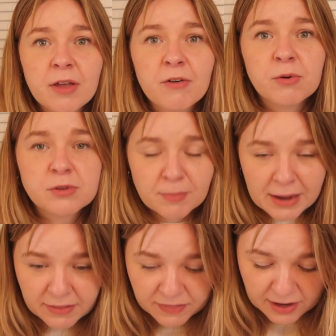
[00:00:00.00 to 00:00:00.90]
They're always a
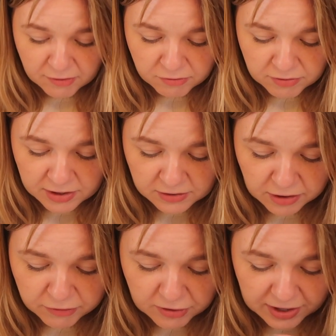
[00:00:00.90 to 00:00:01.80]
band that I
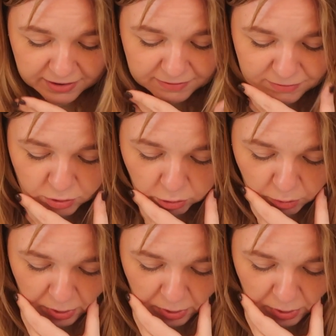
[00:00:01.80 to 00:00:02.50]
rediscover in autumn,